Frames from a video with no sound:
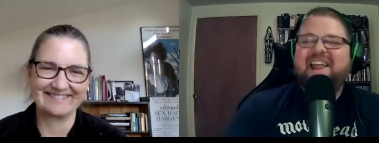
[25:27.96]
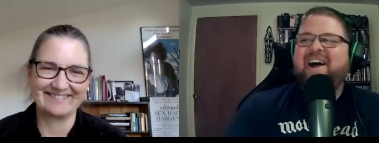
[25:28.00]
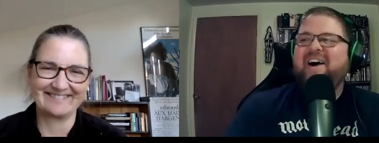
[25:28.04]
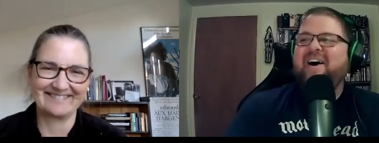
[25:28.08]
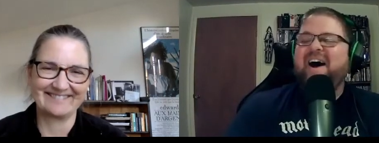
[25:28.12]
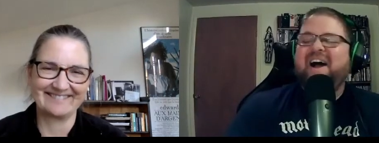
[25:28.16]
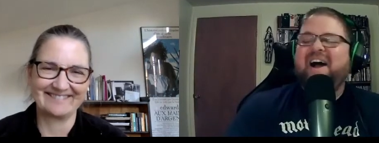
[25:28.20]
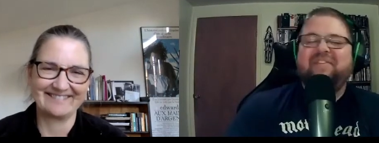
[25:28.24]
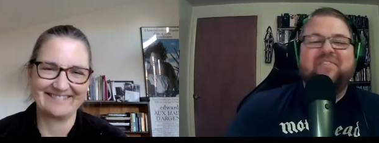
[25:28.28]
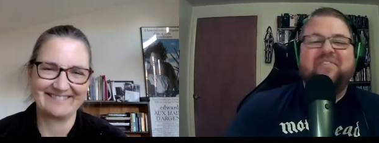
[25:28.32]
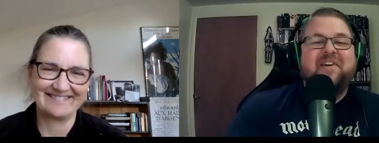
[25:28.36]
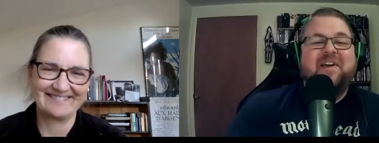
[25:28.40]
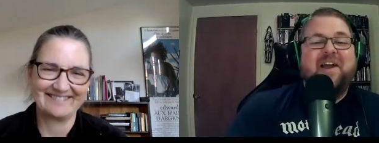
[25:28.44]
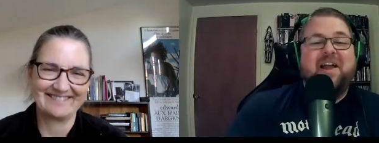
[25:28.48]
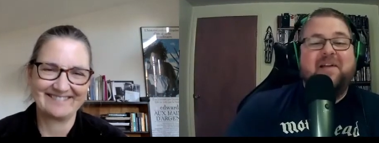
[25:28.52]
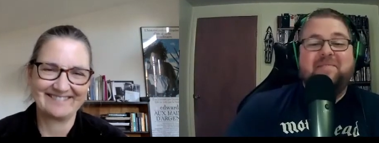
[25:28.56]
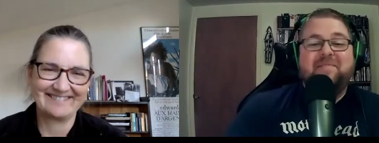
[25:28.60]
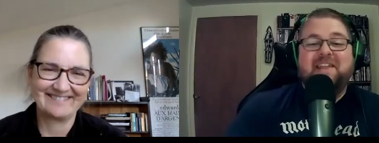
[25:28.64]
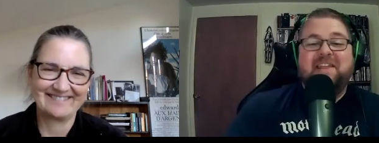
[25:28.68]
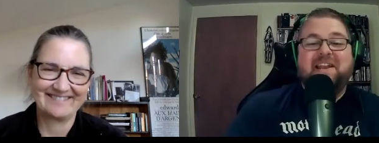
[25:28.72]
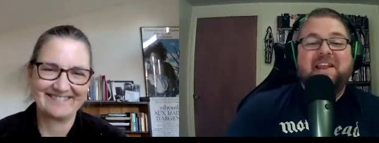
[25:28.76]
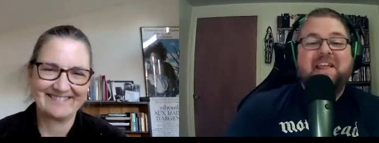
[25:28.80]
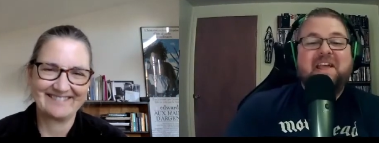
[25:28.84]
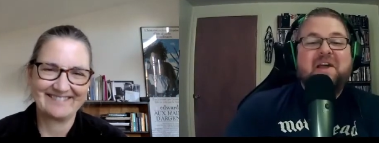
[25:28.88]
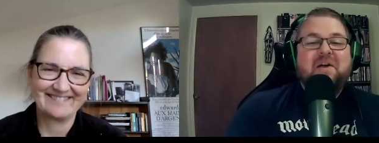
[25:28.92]
Speaker 1: no, I've heard. I
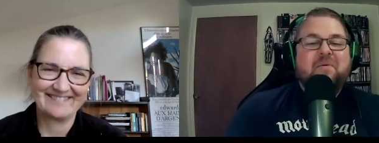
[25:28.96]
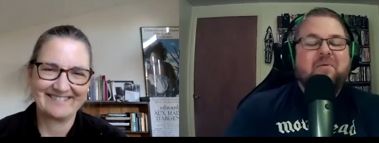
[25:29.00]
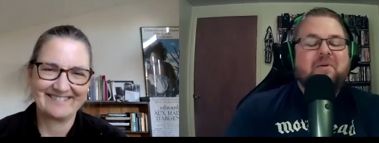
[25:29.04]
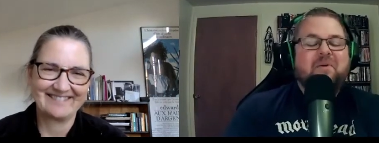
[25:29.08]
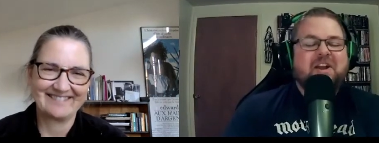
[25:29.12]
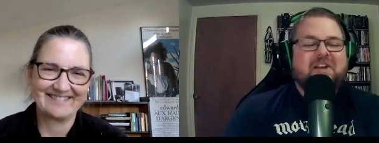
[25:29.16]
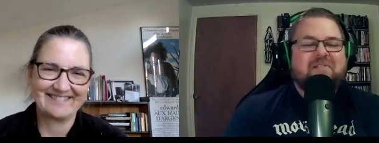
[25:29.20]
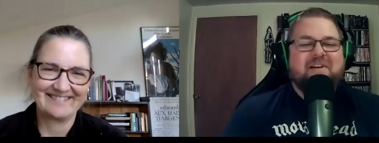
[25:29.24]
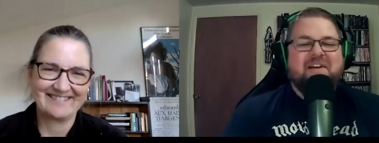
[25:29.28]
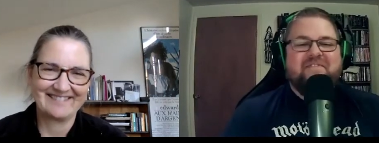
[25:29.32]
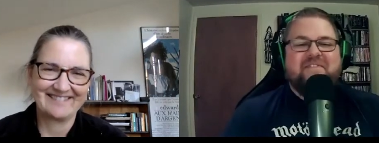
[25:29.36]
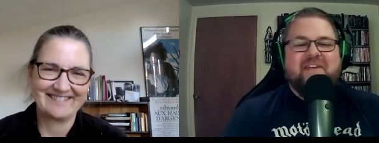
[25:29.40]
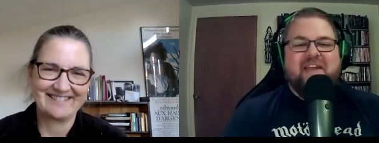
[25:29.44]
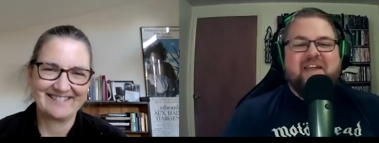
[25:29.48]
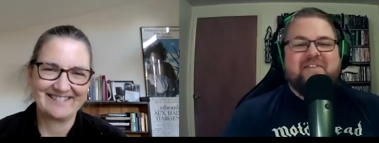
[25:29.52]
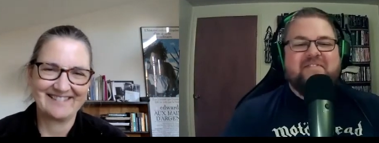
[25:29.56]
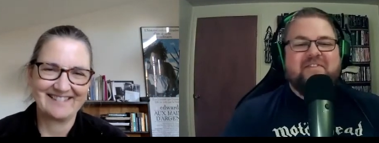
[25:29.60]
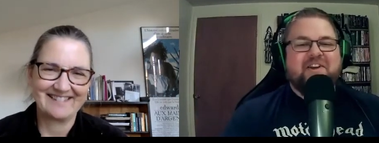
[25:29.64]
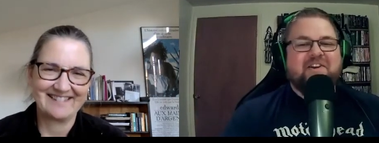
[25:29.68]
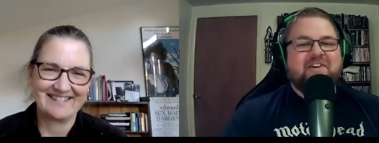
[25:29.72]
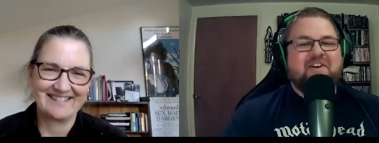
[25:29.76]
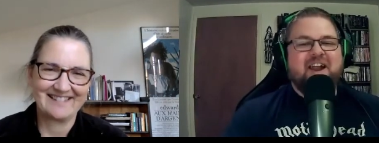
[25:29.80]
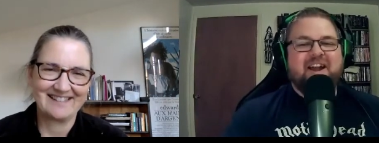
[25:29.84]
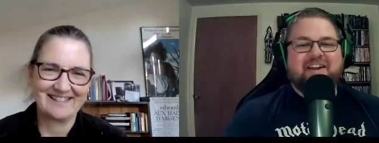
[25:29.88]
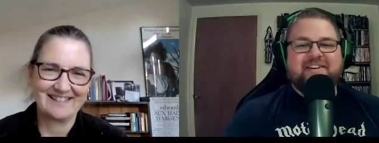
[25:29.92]
mean, one of my favorite
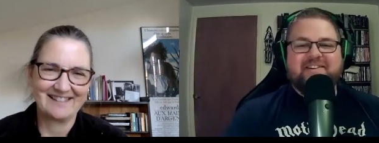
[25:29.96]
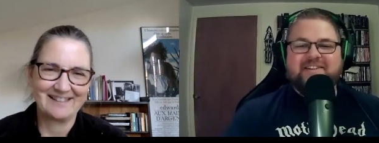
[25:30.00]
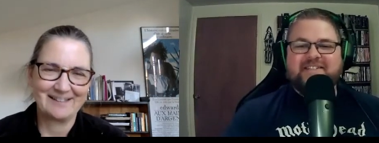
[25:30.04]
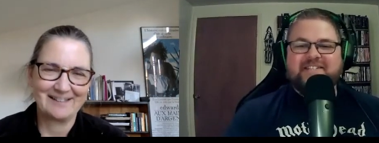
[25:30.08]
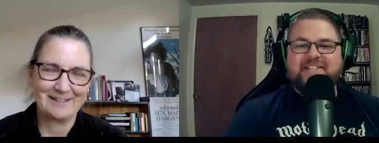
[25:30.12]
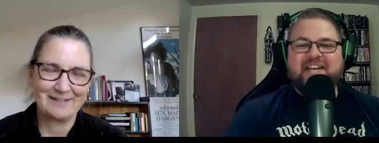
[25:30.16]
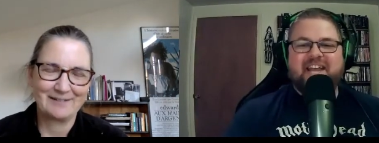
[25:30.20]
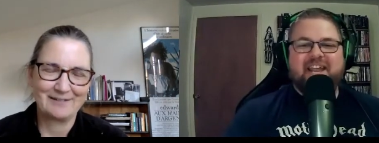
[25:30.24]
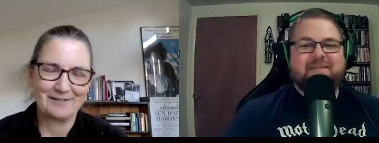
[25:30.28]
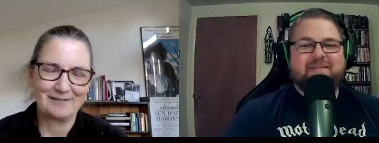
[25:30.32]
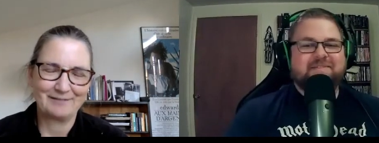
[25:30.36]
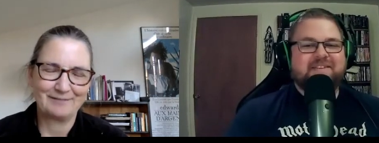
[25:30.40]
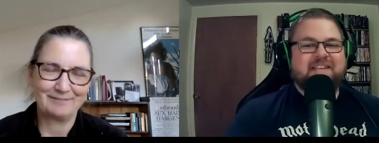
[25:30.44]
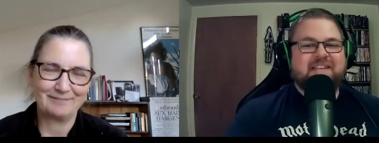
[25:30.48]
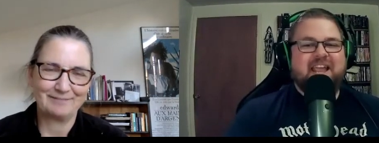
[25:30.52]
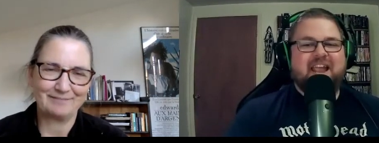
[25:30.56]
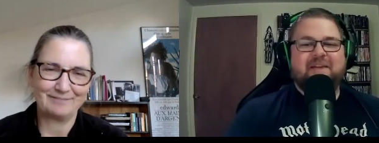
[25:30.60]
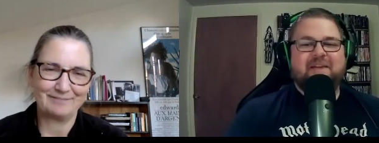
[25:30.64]
directors, James